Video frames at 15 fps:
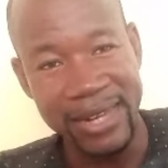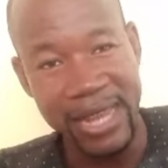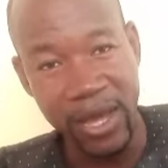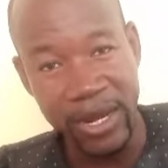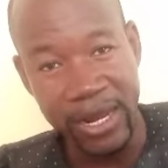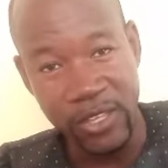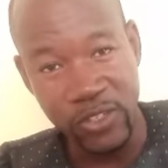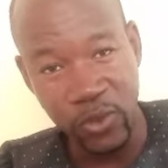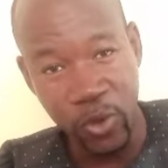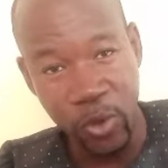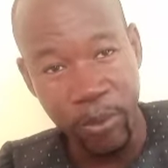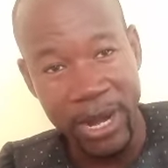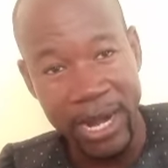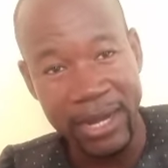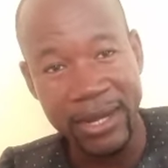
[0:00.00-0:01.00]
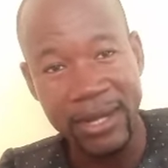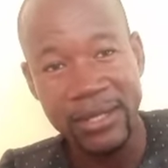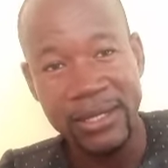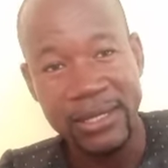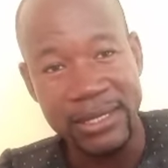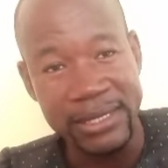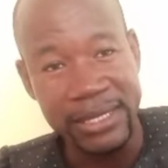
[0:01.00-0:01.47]
now let's go
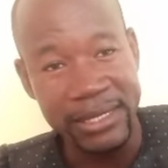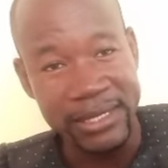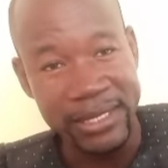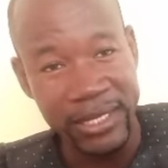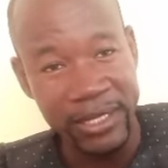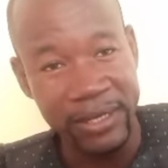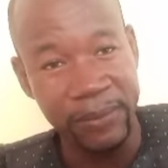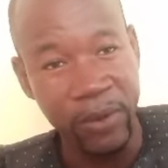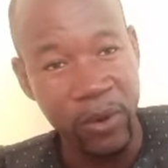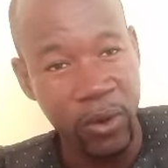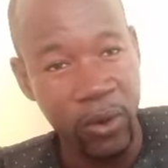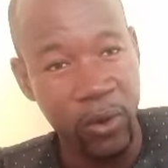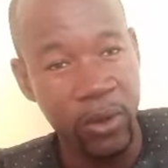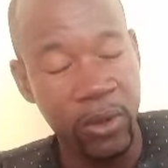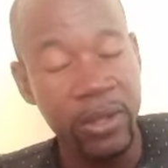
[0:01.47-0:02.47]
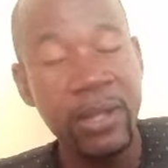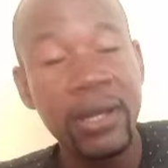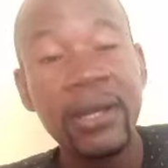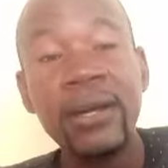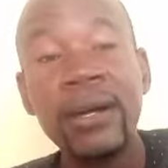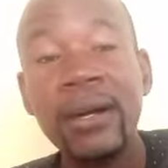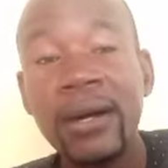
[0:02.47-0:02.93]
back to the term called
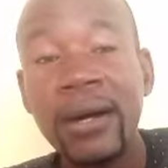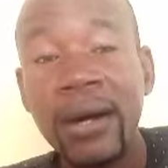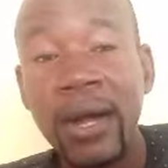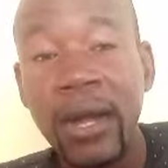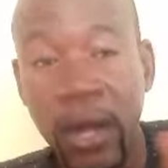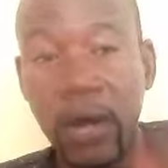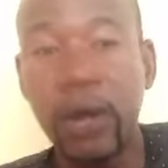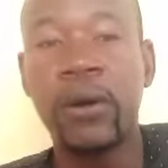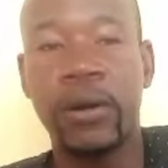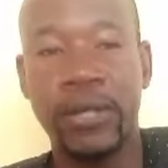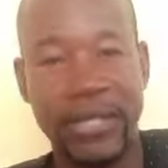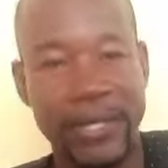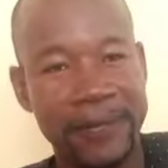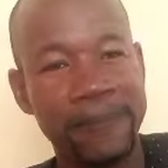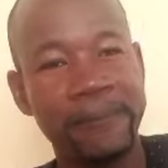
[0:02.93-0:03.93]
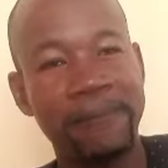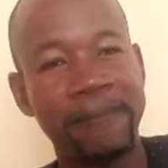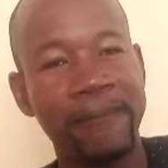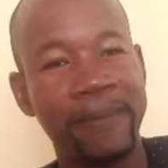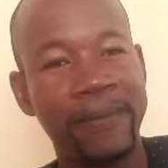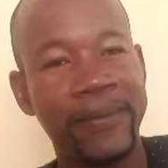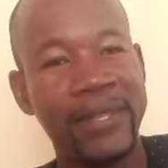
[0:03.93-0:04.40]
Concord.
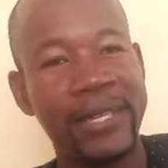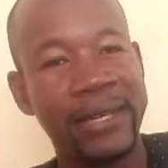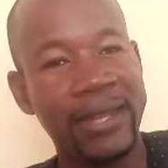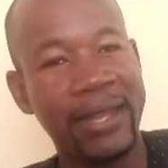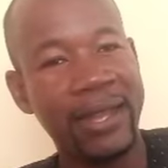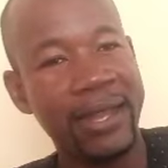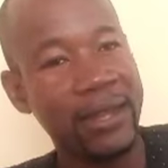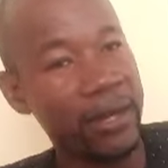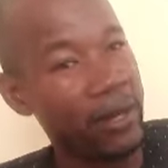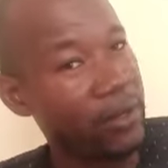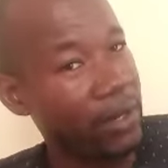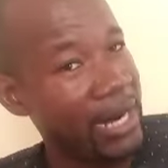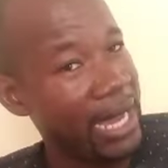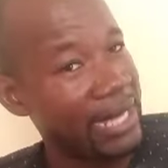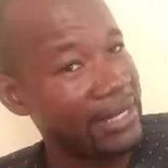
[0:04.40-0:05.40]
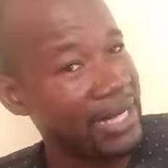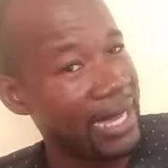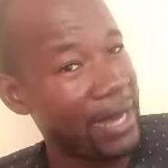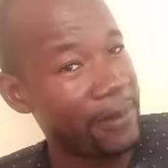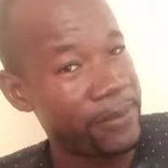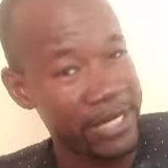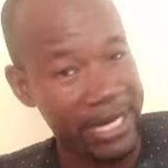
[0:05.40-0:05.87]
Concord, as I
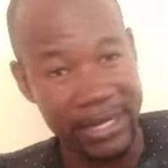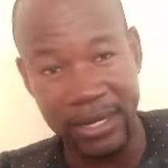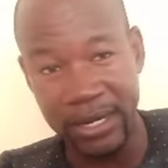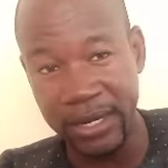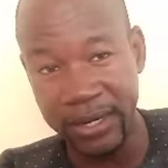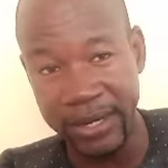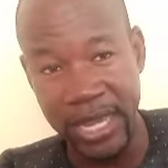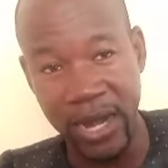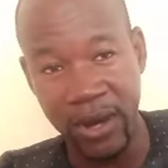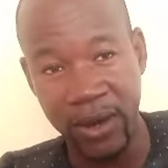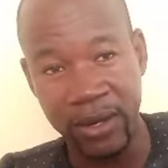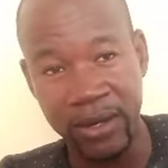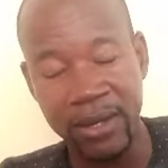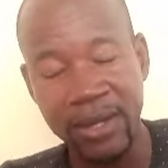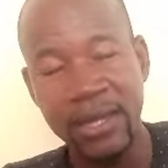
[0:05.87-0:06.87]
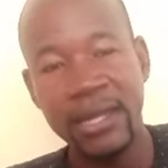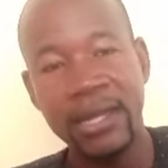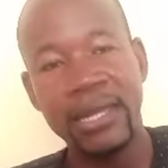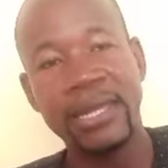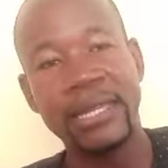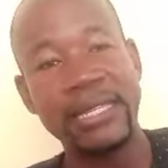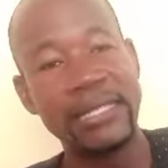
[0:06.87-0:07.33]
have said earlier on,
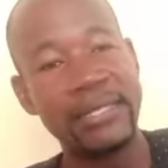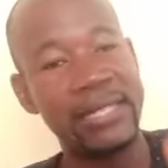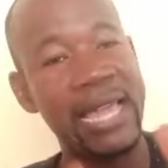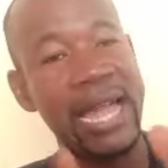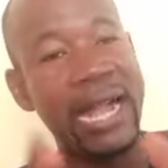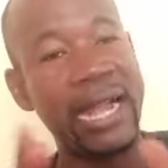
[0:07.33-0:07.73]
is the